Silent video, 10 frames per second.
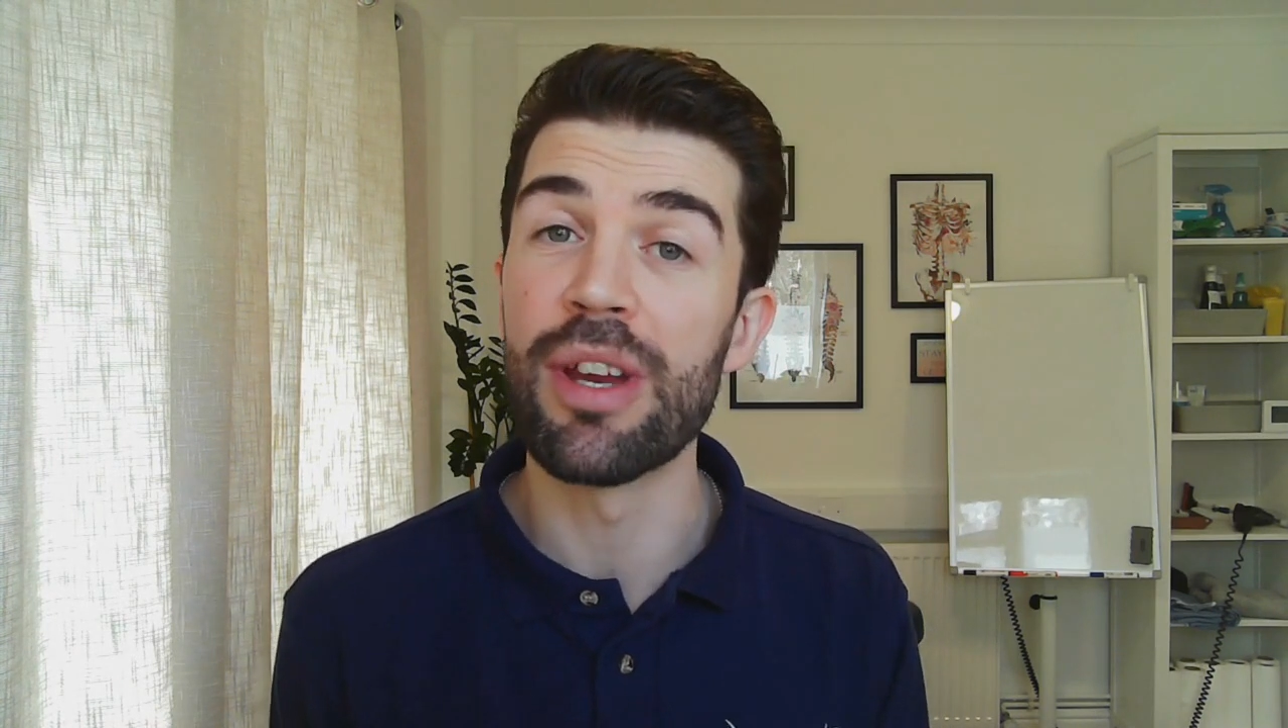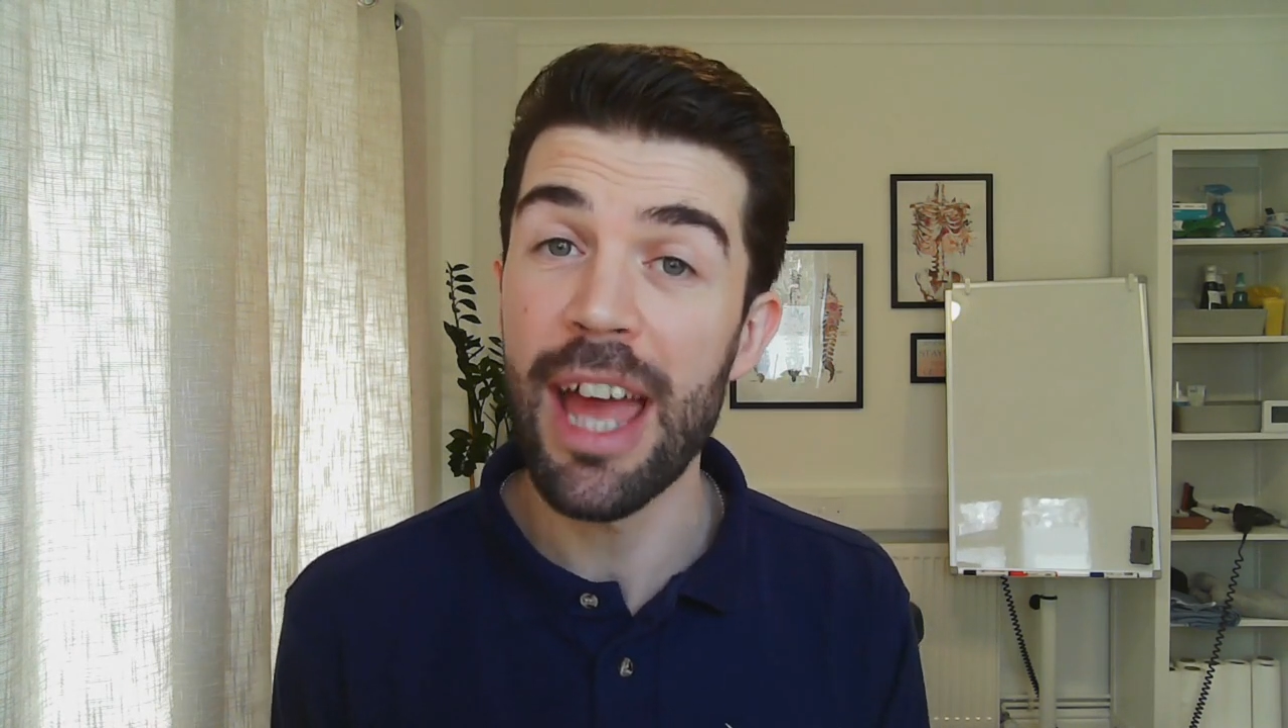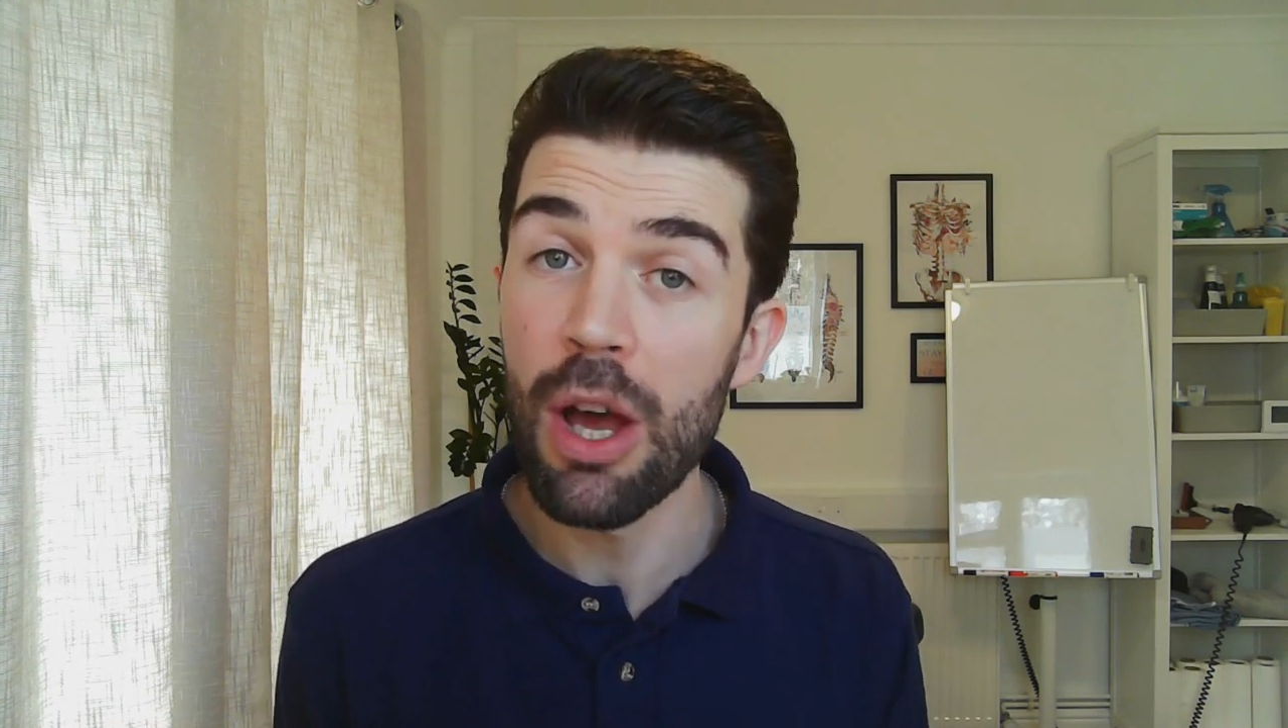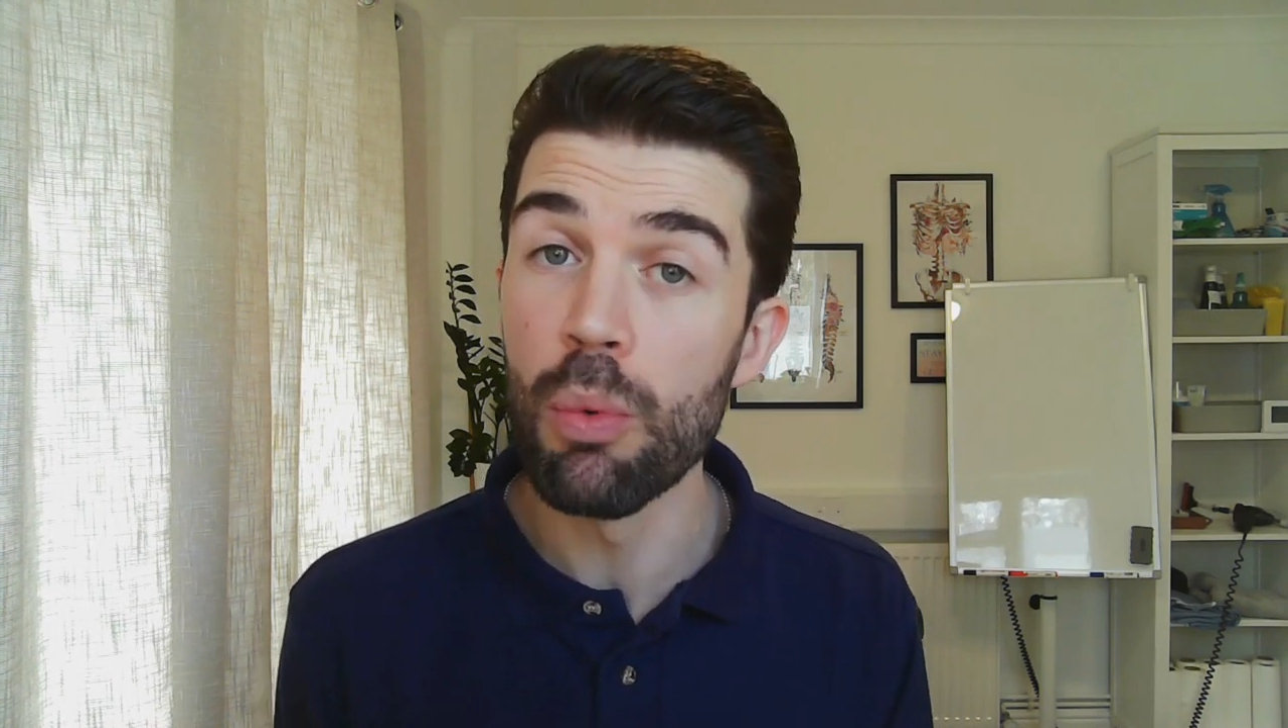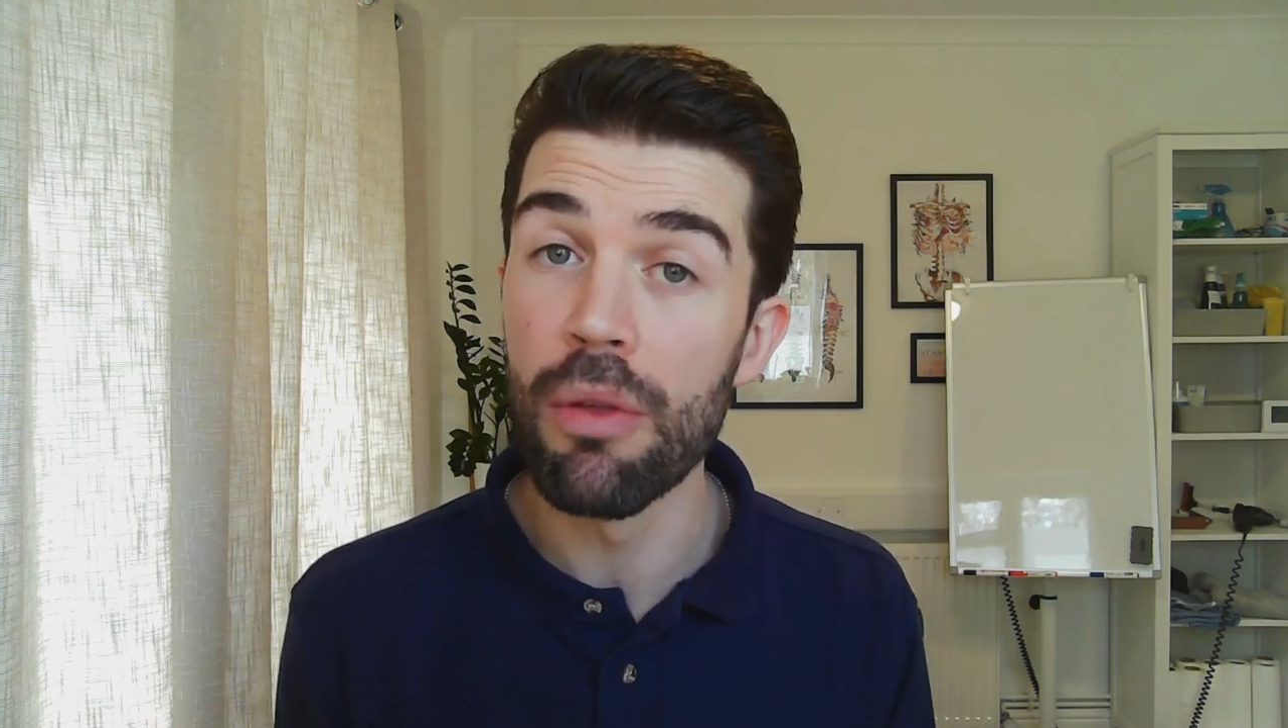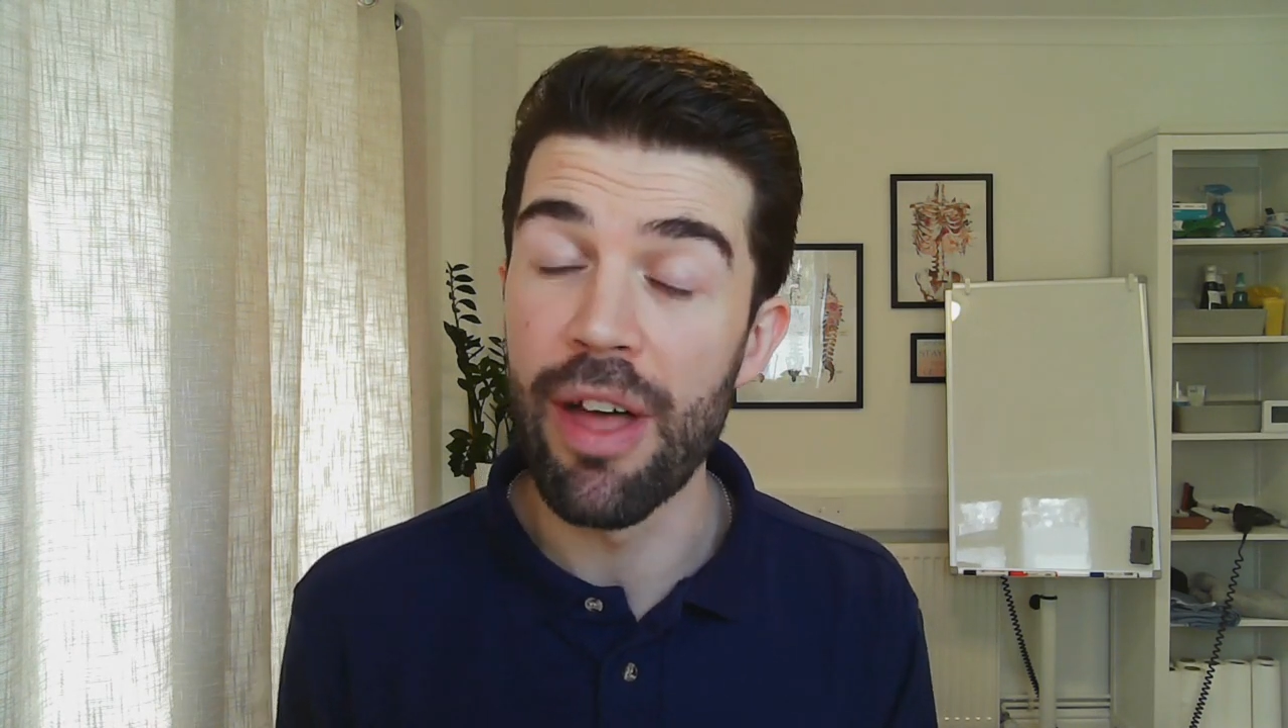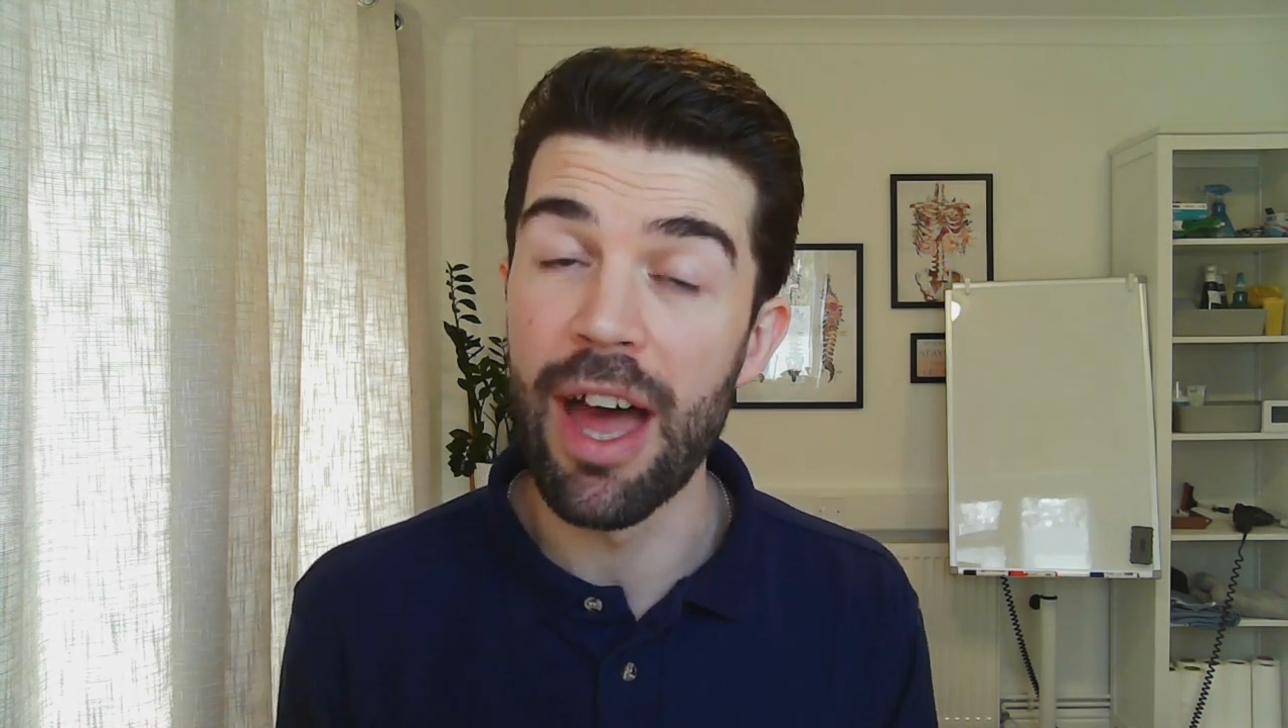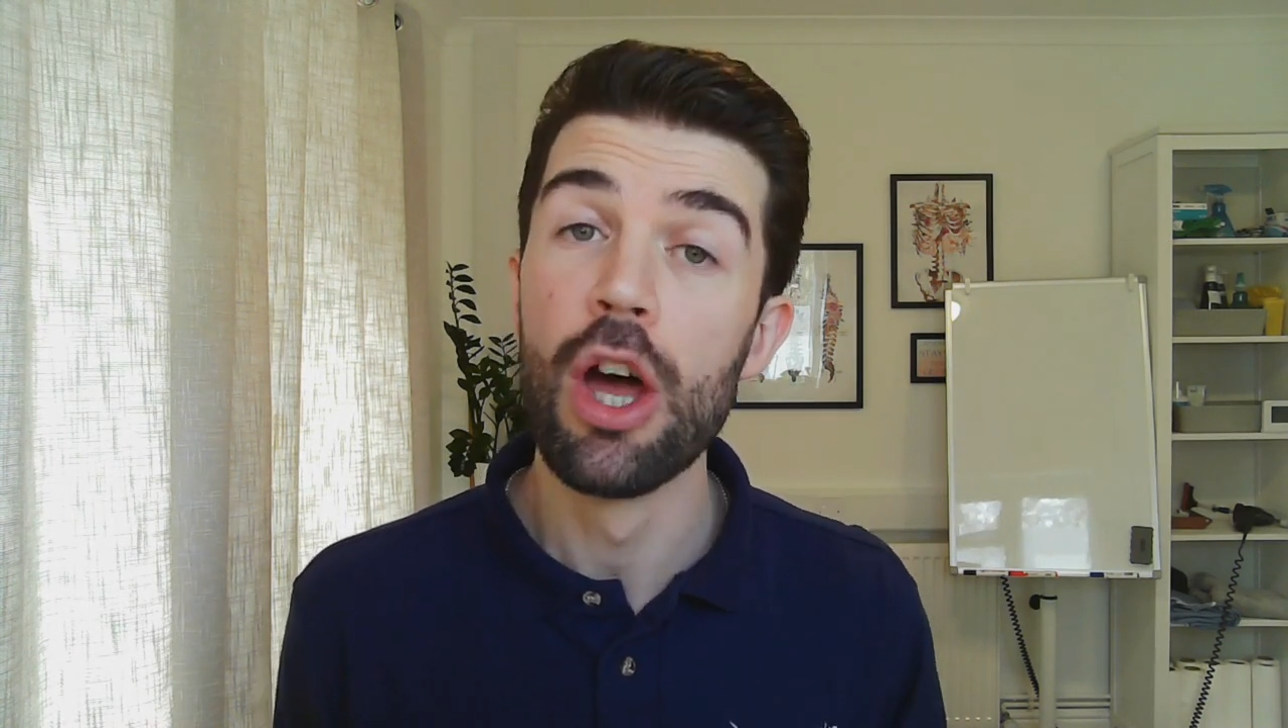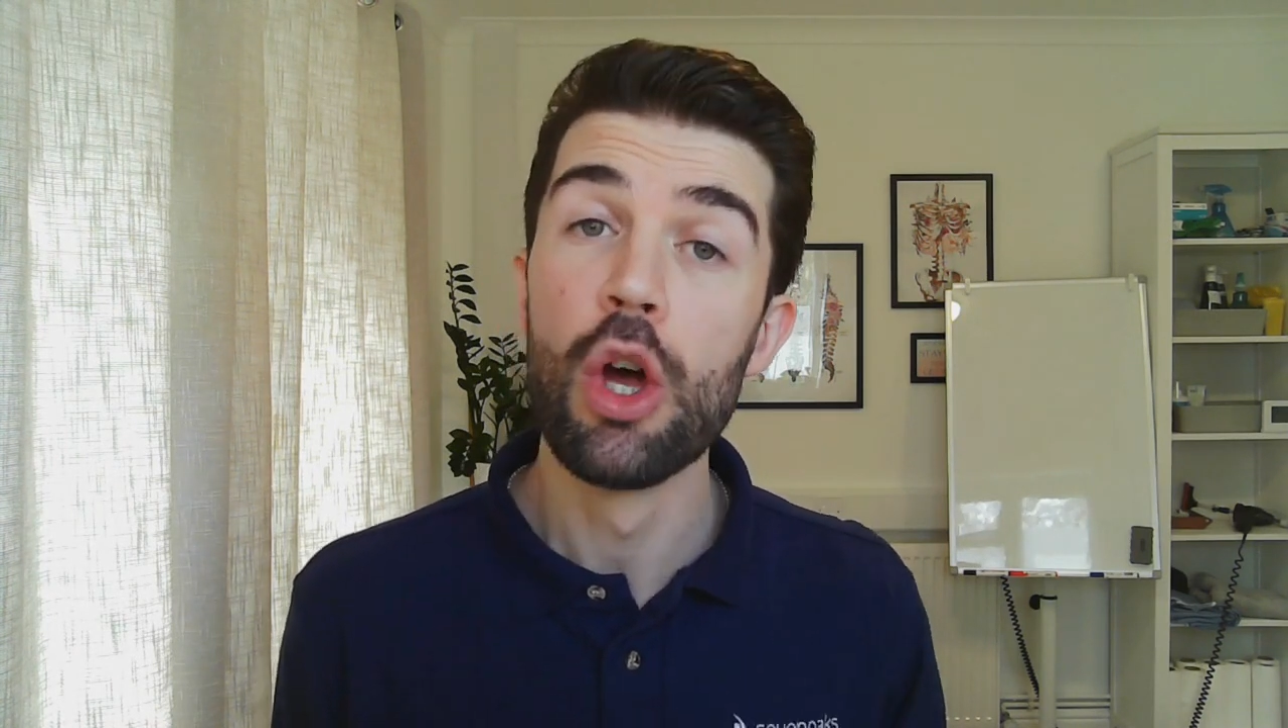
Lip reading: help with that.